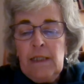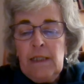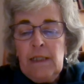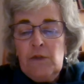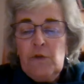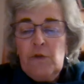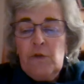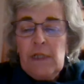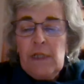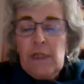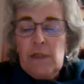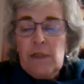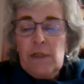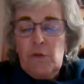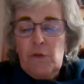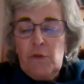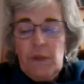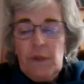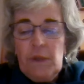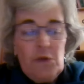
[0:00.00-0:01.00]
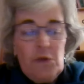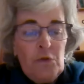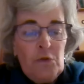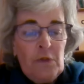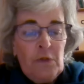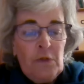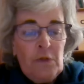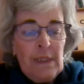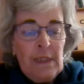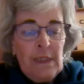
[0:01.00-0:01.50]

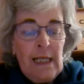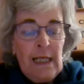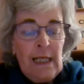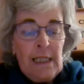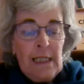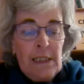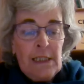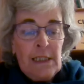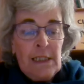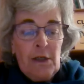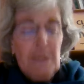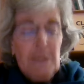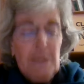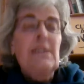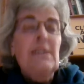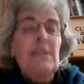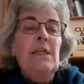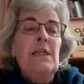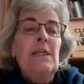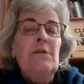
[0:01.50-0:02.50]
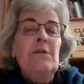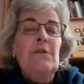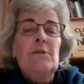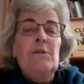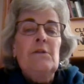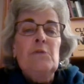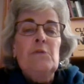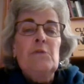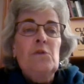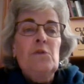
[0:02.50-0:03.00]
2022, and the last sighting in that area
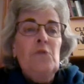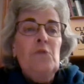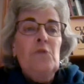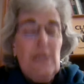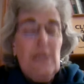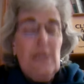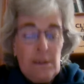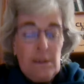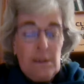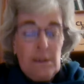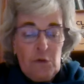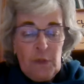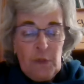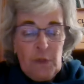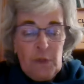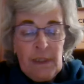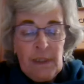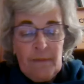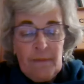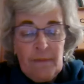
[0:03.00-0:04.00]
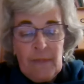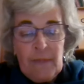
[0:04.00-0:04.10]
was 2020.